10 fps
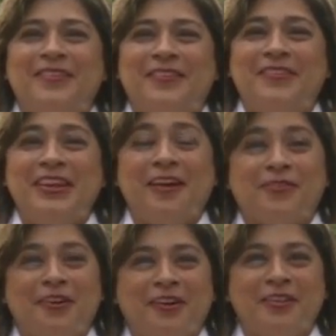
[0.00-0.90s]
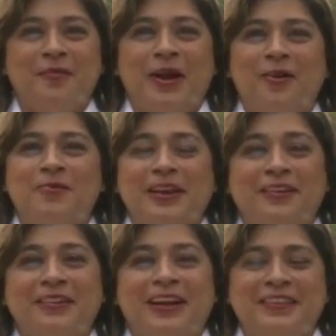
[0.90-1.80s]
We have talked about
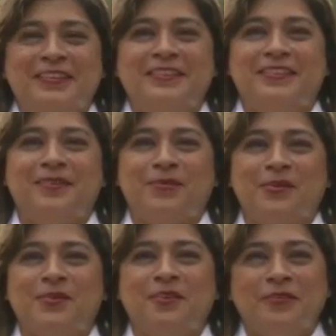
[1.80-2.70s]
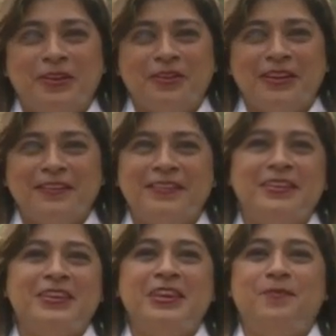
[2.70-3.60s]
recognizing symptoms of illness,
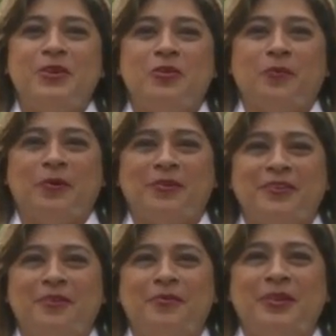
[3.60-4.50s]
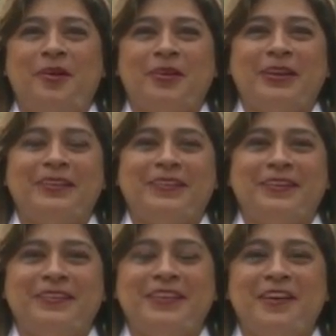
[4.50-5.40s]
keeping your personal belongings in
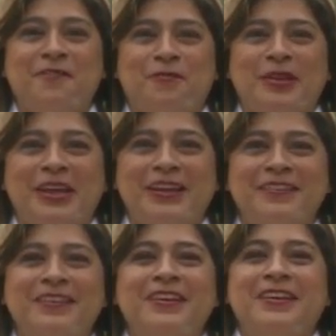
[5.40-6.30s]
a safe place,